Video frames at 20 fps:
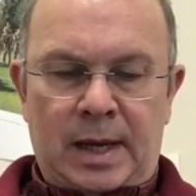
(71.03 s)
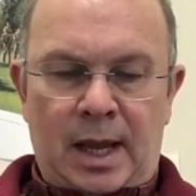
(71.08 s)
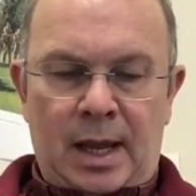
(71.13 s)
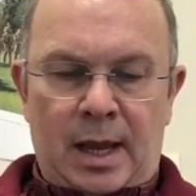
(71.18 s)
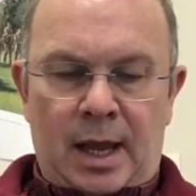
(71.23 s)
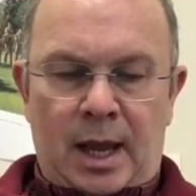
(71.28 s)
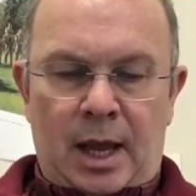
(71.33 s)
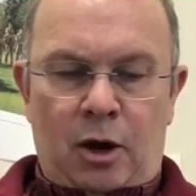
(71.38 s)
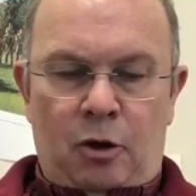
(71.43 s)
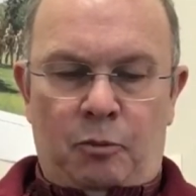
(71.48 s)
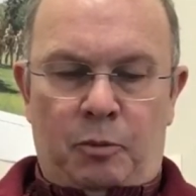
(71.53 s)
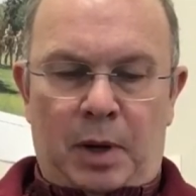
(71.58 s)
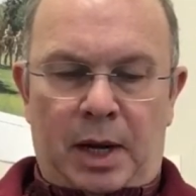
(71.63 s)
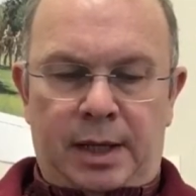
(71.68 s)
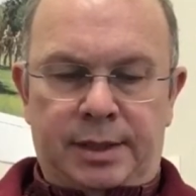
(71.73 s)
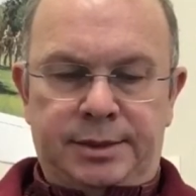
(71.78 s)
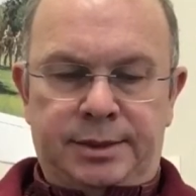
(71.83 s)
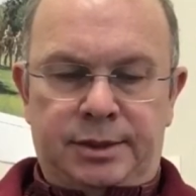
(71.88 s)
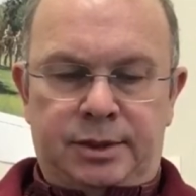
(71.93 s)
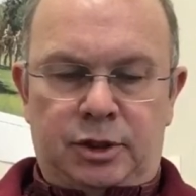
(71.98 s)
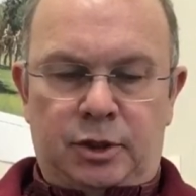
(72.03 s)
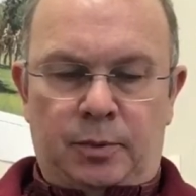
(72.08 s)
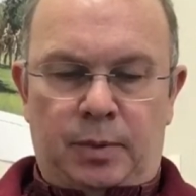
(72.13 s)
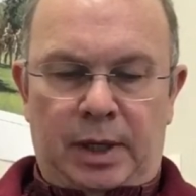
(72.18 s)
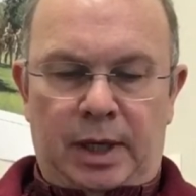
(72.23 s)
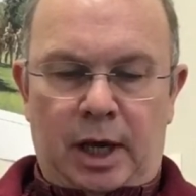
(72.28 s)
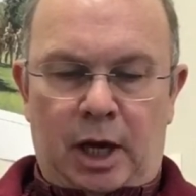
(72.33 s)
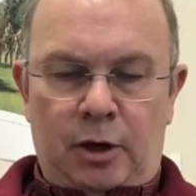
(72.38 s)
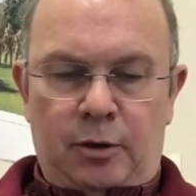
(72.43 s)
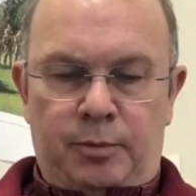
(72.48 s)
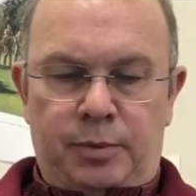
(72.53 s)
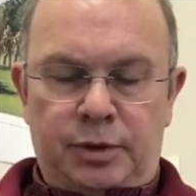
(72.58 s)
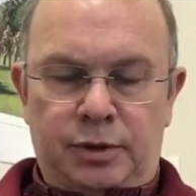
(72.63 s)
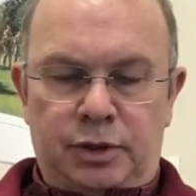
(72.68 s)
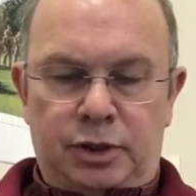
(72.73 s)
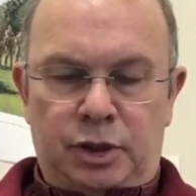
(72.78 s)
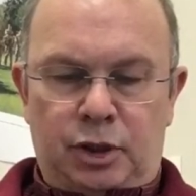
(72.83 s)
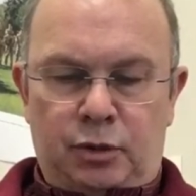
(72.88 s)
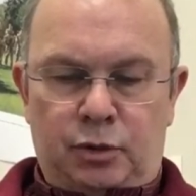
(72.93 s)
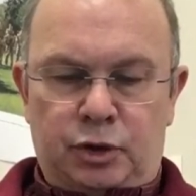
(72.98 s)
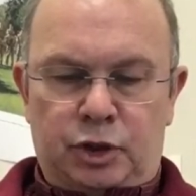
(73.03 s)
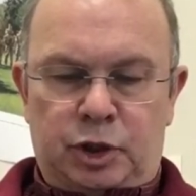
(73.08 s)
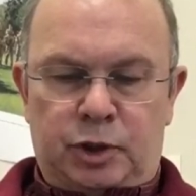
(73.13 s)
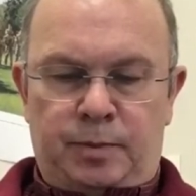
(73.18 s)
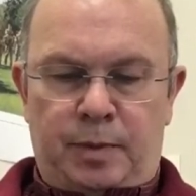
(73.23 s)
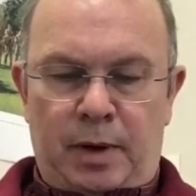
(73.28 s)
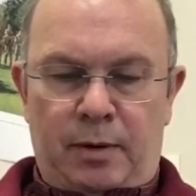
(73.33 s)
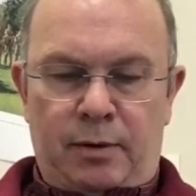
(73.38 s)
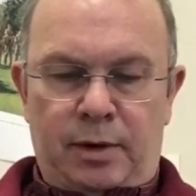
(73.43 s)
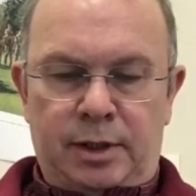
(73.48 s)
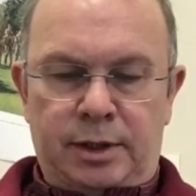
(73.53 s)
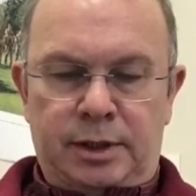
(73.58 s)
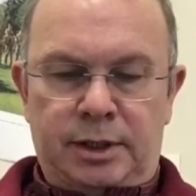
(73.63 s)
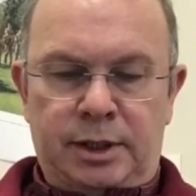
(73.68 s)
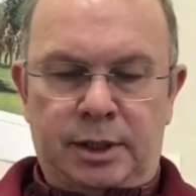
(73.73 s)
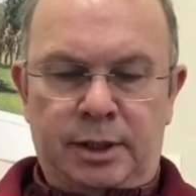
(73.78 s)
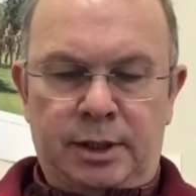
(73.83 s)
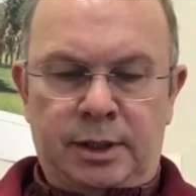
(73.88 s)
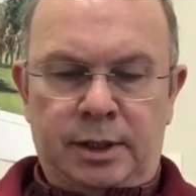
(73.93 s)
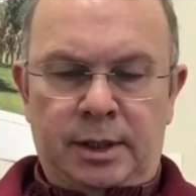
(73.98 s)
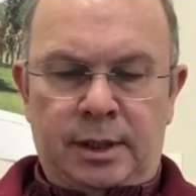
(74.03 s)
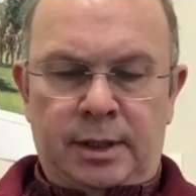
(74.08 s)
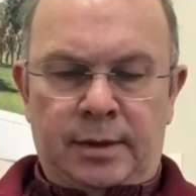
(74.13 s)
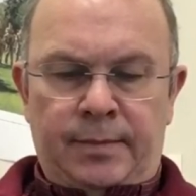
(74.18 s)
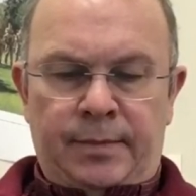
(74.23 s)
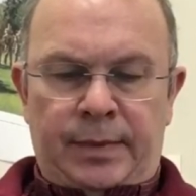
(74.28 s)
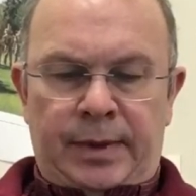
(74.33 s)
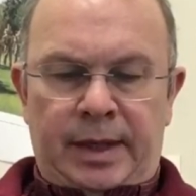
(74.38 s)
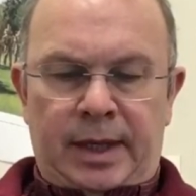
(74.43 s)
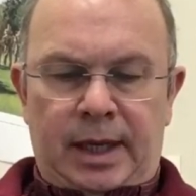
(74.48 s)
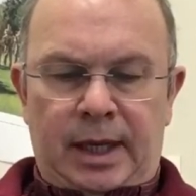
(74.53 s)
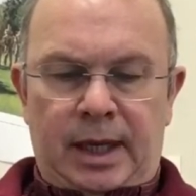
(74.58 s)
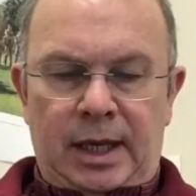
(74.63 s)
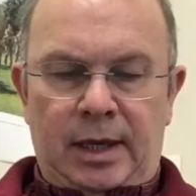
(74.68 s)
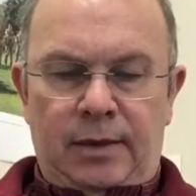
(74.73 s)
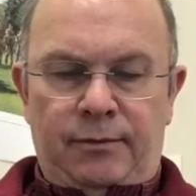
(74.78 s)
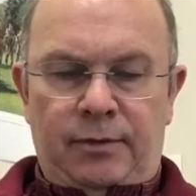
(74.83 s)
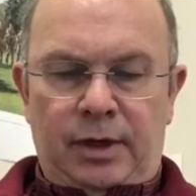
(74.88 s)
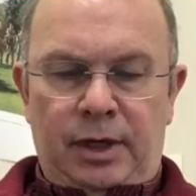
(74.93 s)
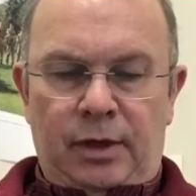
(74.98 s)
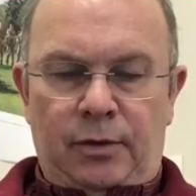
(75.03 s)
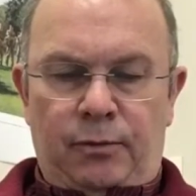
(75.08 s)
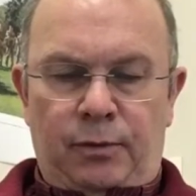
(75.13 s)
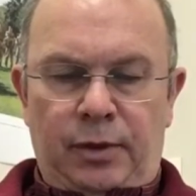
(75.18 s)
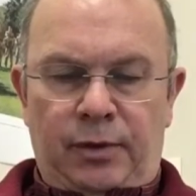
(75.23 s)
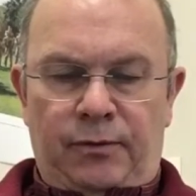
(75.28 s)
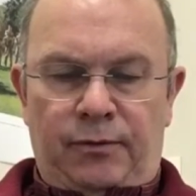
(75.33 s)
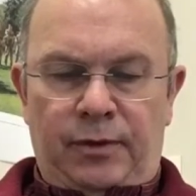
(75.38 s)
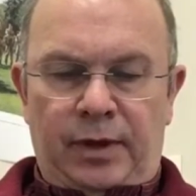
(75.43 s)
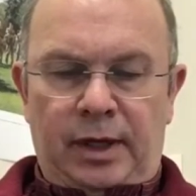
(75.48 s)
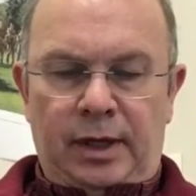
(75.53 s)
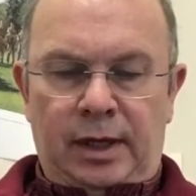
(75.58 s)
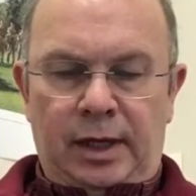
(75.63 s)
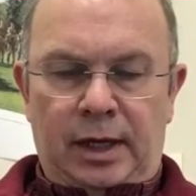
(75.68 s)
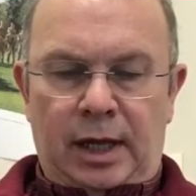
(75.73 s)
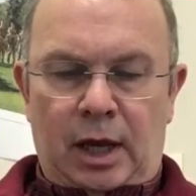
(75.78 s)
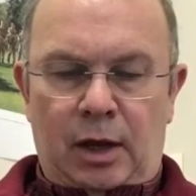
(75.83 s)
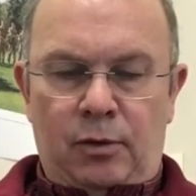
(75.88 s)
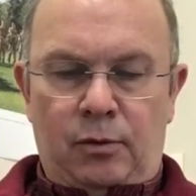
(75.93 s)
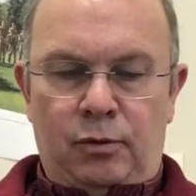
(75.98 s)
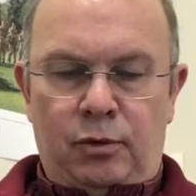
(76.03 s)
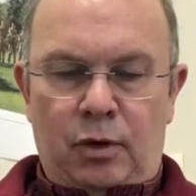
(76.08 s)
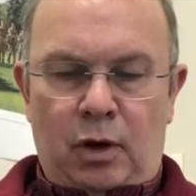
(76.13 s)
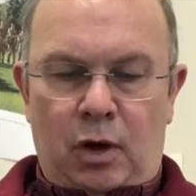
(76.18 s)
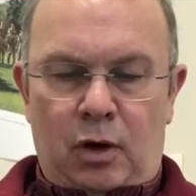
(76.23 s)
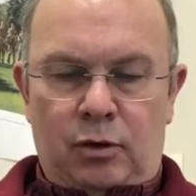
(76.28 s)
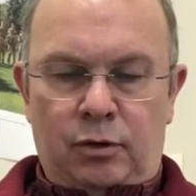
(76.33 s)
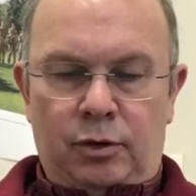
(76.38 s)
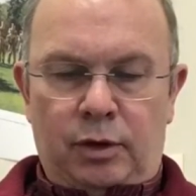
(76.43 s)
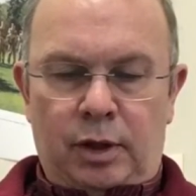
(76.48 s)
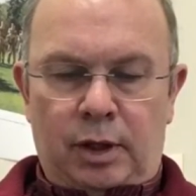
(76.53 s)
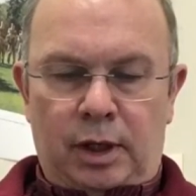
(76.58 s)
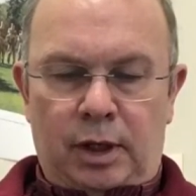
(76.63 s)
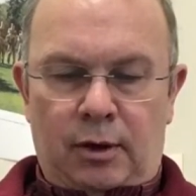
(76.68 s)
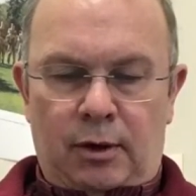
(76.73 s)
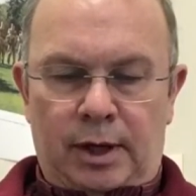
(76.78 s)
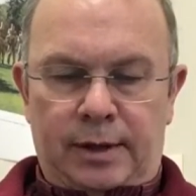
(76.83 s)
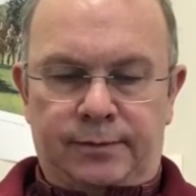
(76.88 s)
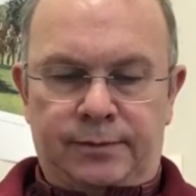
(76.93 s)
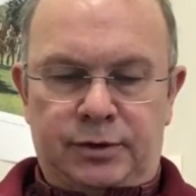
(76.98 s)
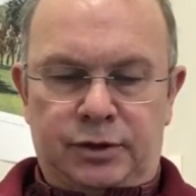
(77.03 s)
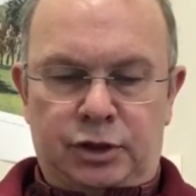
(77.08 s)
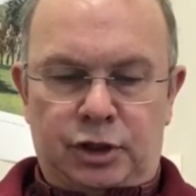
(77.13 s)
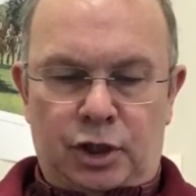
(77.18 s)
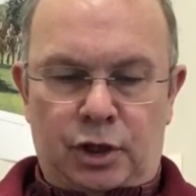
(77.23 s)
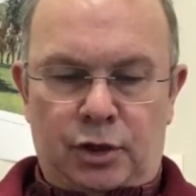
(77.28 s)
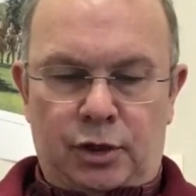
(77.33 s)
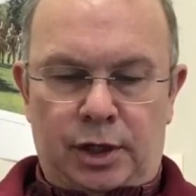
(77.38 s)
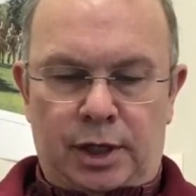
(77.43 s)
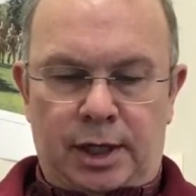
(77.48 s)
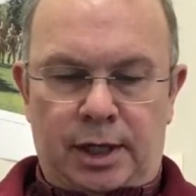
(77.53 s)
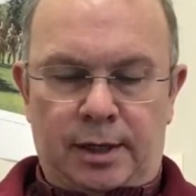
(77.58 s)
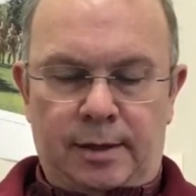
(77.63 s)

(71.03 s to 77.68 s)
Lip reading: Help us to be open to your Spirit, even if we feel alone on life's journey.